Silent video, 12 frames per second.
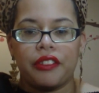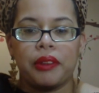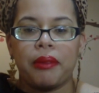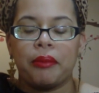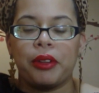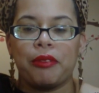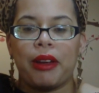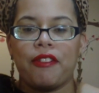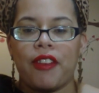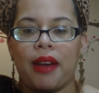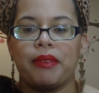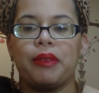every member of my
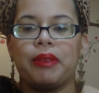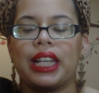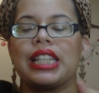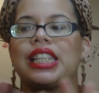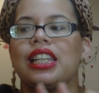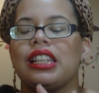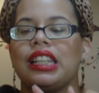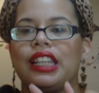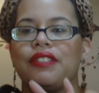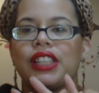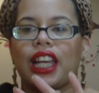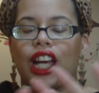family because it
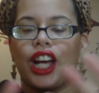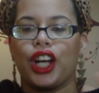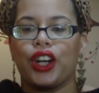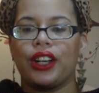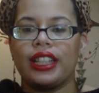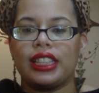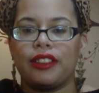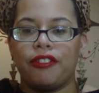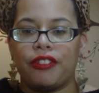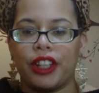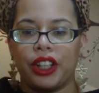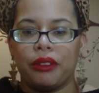leaves like a crazy
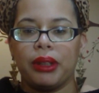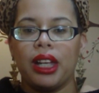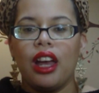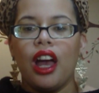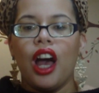film